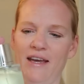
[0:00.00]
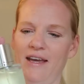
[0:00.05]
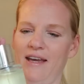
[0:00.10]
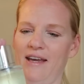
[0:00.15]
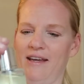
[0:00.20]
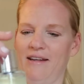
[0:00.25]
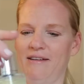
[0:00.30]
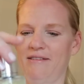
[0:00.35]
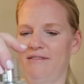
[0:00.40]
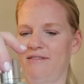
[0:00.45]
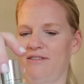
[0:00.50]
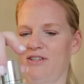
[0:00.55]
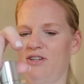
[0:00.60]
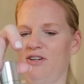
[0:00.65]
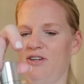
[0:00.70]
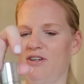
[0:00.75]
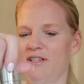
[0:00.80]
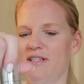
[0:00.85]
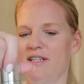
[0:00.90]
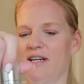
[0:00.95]
and
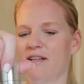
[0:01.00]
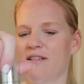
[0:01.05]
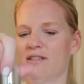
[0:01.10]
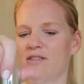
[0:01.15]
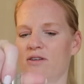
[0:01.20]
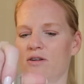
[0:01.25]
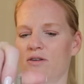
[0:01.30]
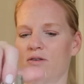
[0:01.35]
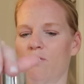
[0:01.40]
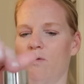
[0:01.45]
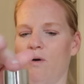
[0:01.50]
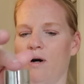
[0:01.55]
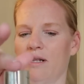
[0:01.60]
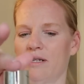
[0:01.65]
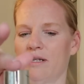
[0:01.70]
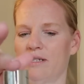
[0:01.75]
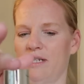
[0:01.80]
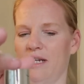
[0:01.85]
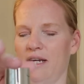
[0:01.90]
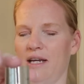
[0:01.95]
you can tell it's good
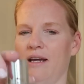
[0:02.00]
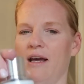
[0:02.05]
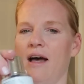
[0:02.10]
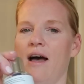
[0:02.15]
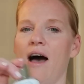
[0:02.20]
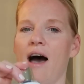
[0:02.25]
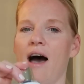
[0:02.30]
quality.